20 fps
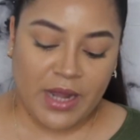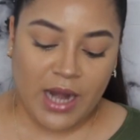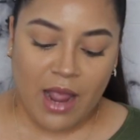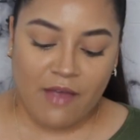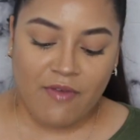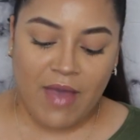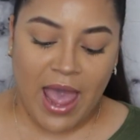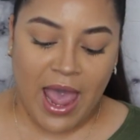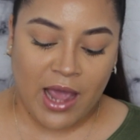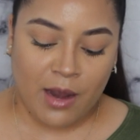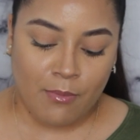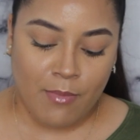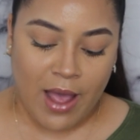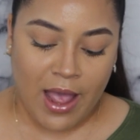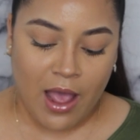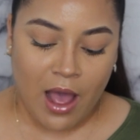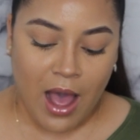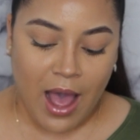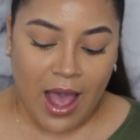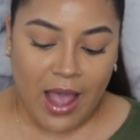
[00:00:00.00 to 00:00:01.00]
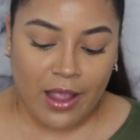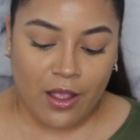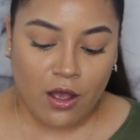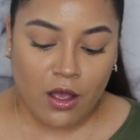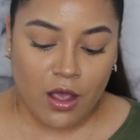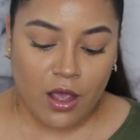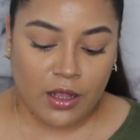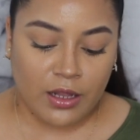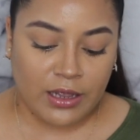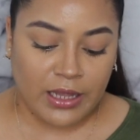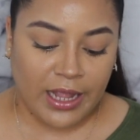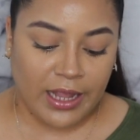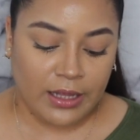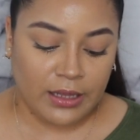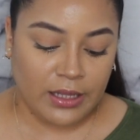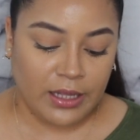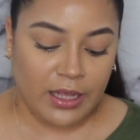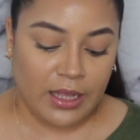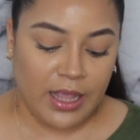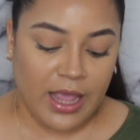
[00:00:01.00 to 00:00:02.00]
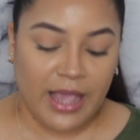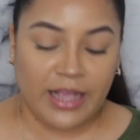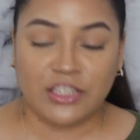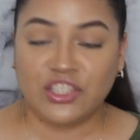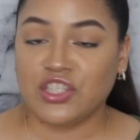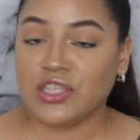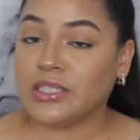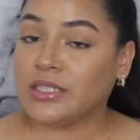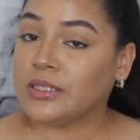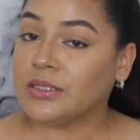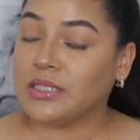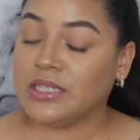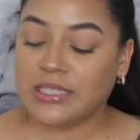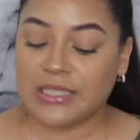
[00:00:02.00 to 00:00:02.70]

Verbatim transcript: that I've had my eye on lately and just